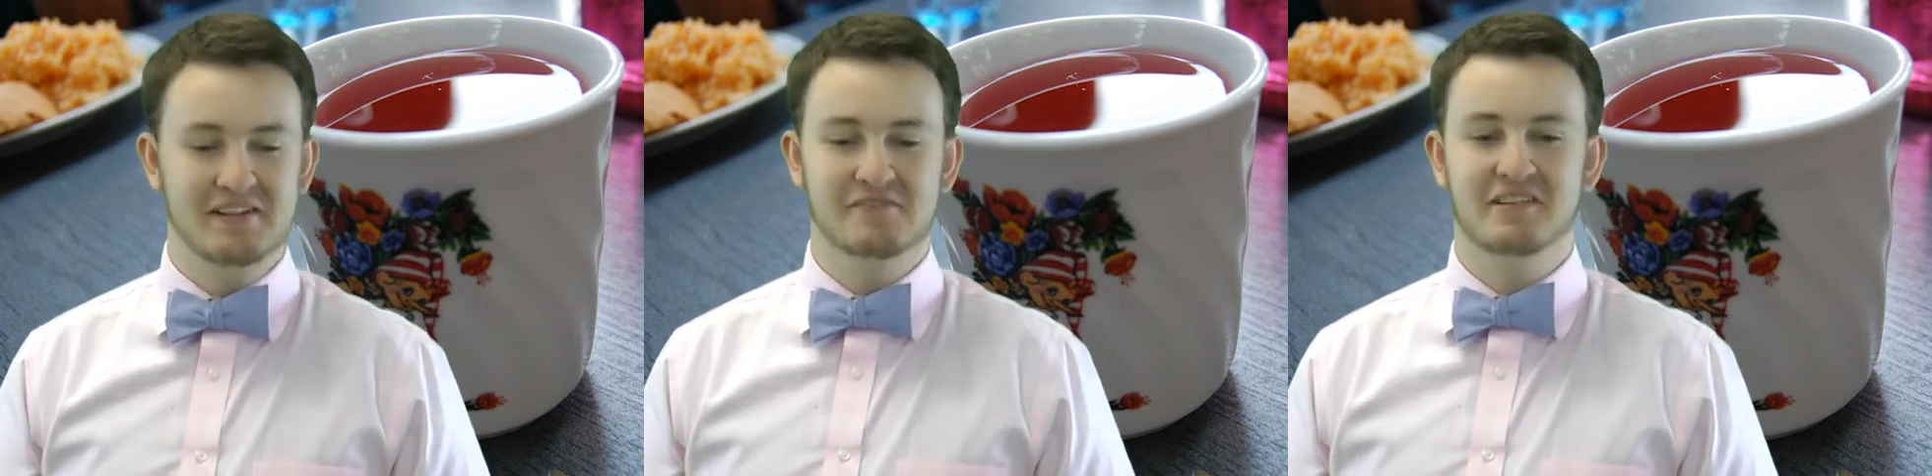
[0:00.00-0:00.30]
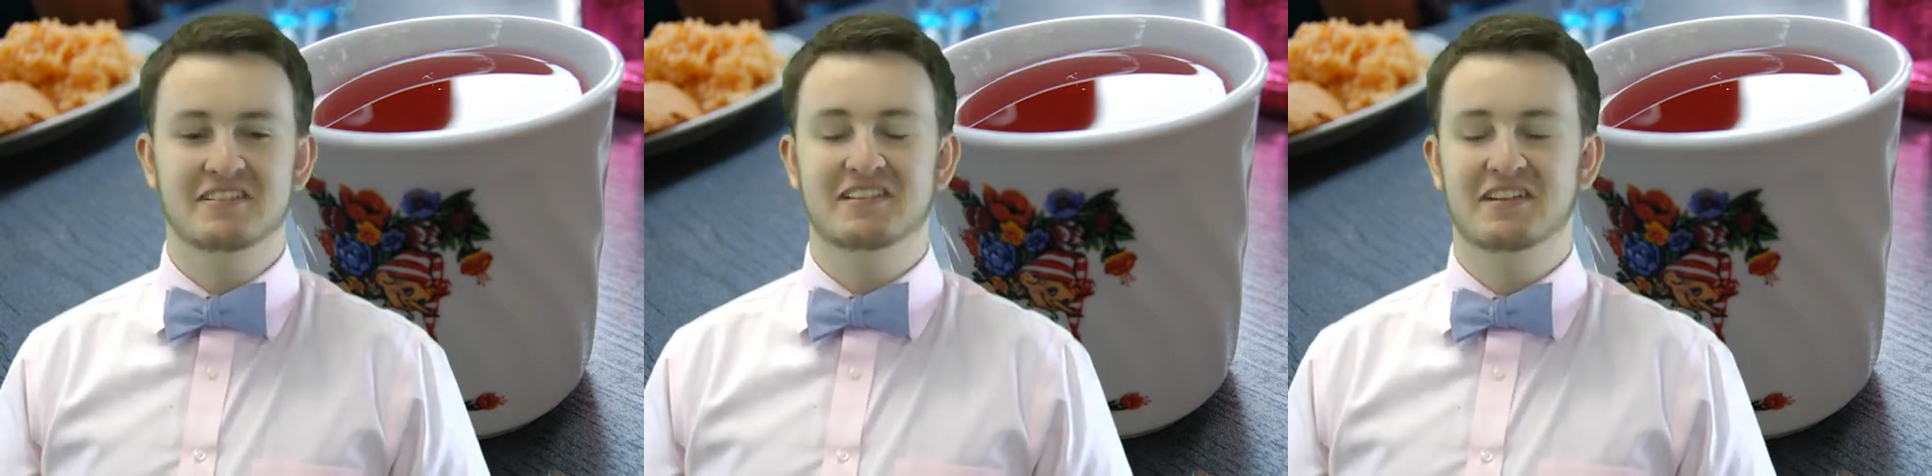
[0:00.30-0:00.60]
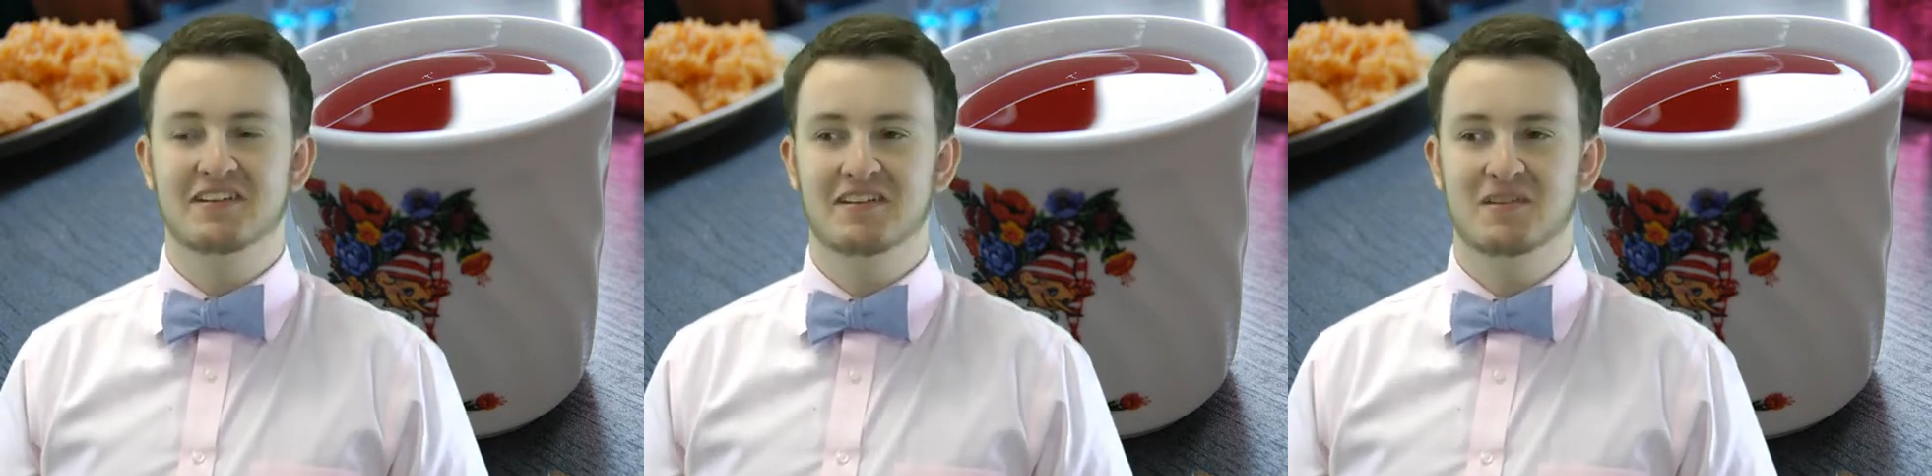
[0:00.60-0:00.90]
difference
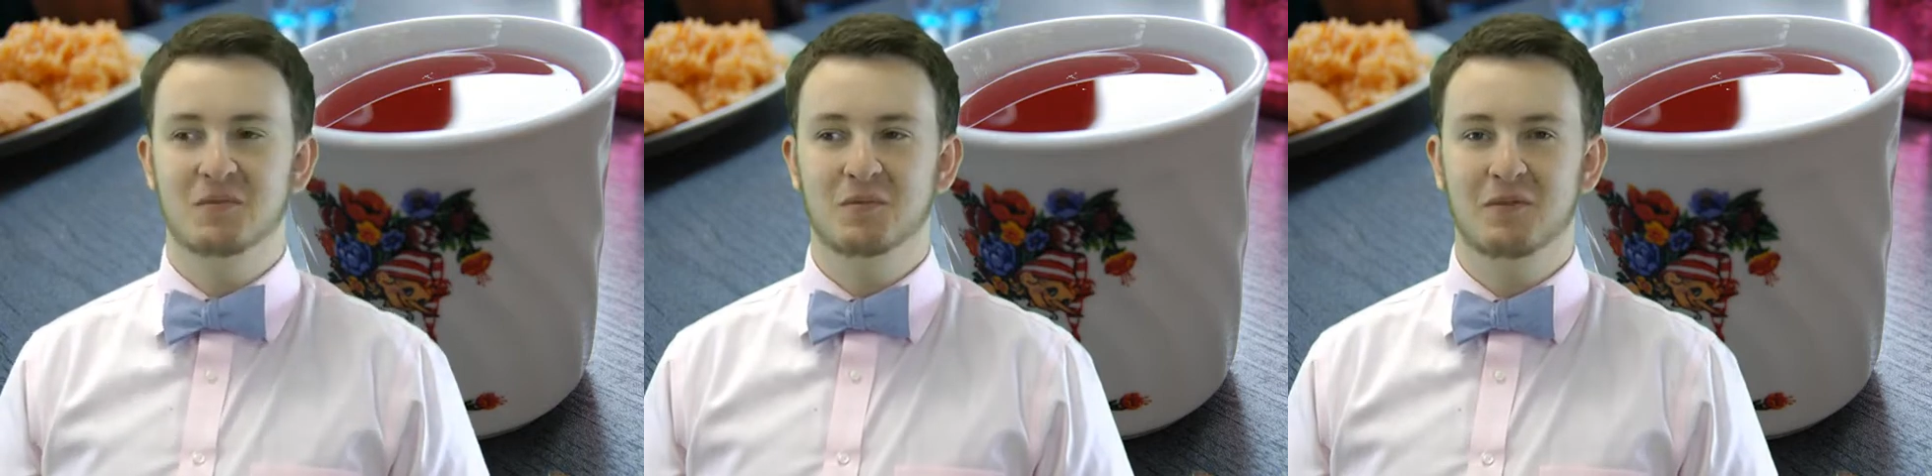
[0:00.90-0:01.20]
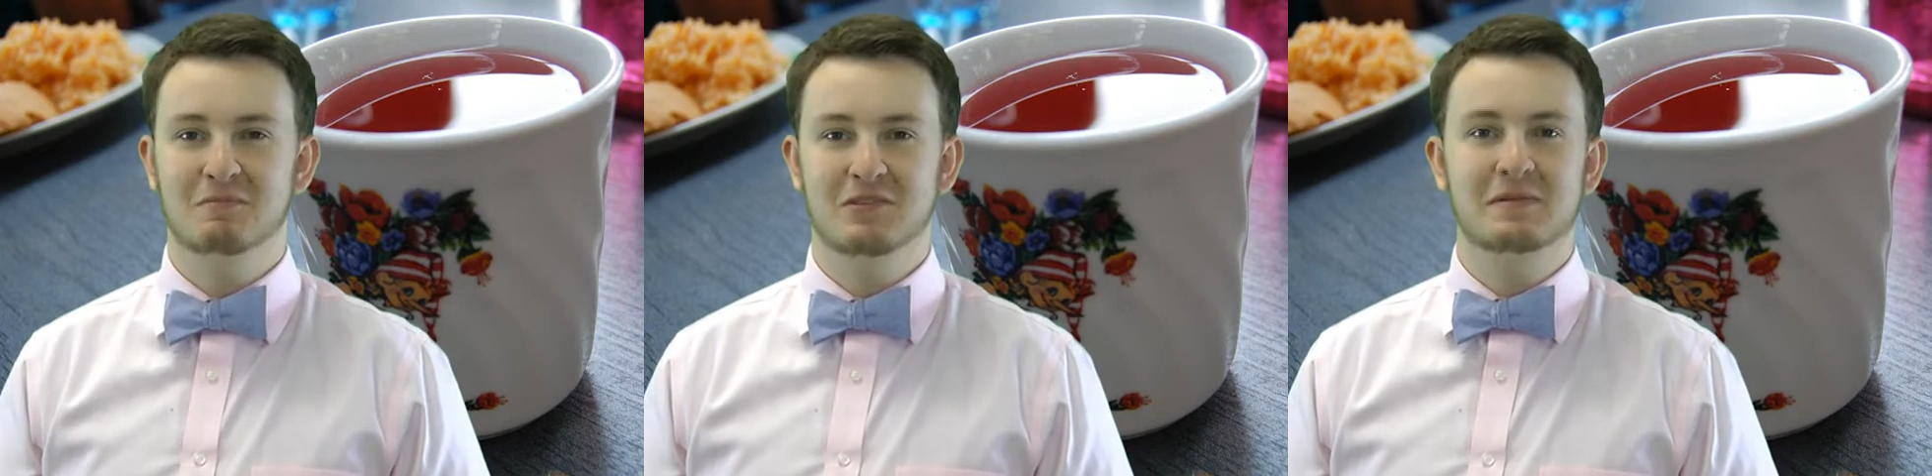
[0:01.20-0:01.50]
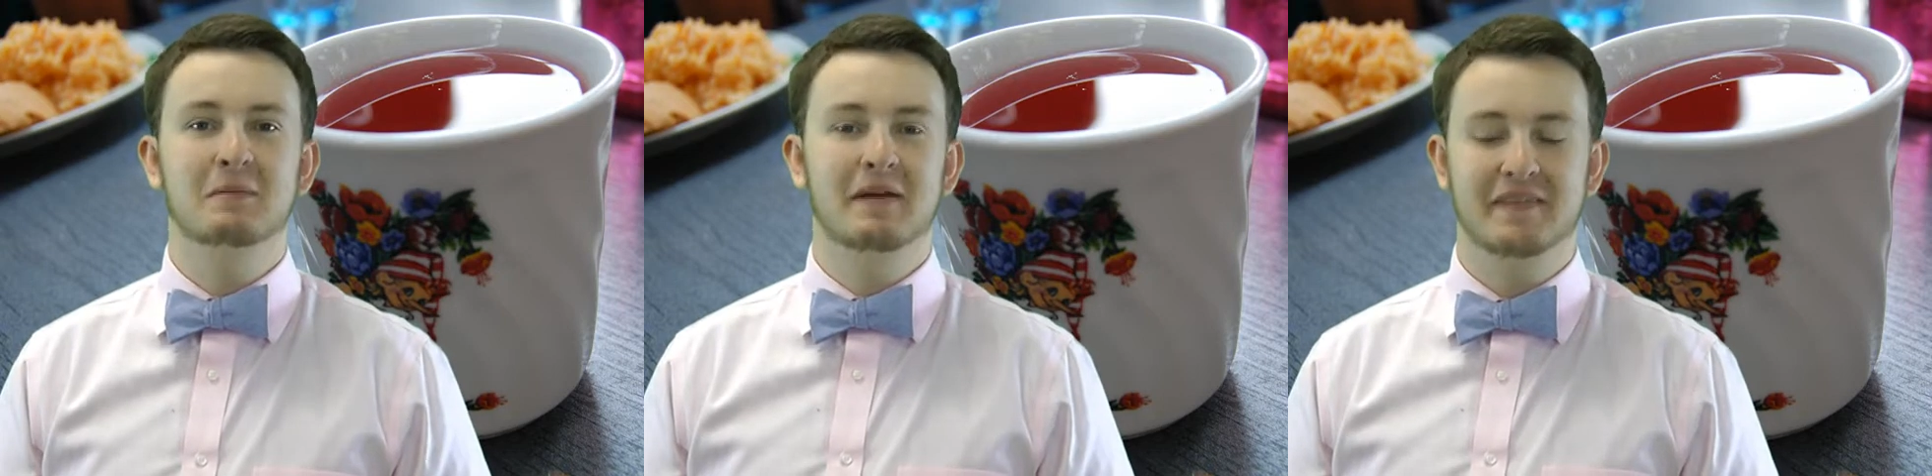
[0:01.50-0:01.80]
than what
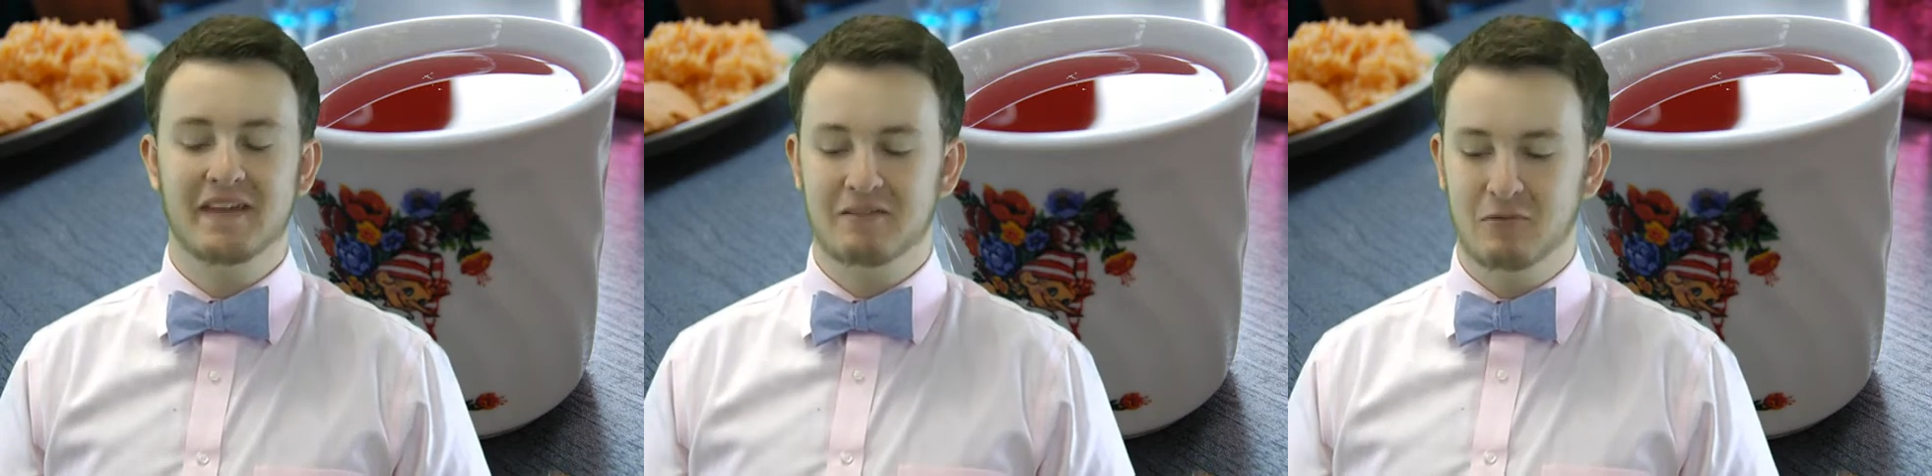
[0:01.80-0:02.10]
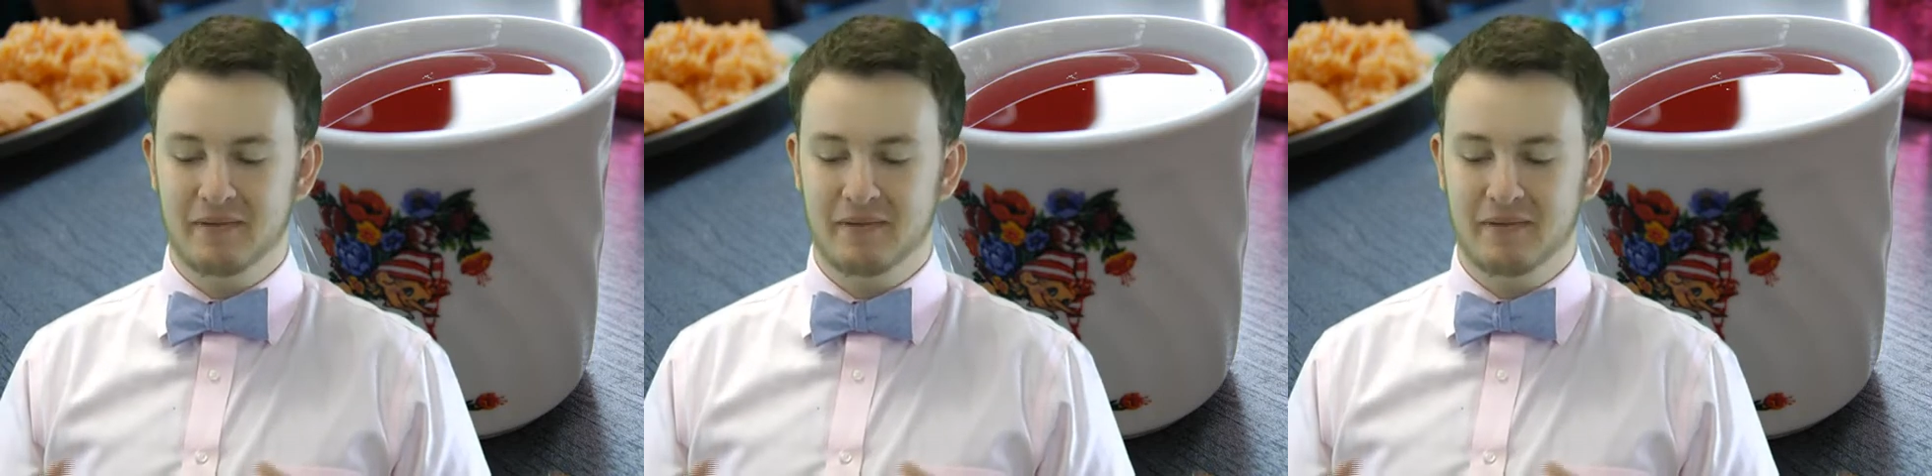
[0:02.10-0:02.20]
most people might think.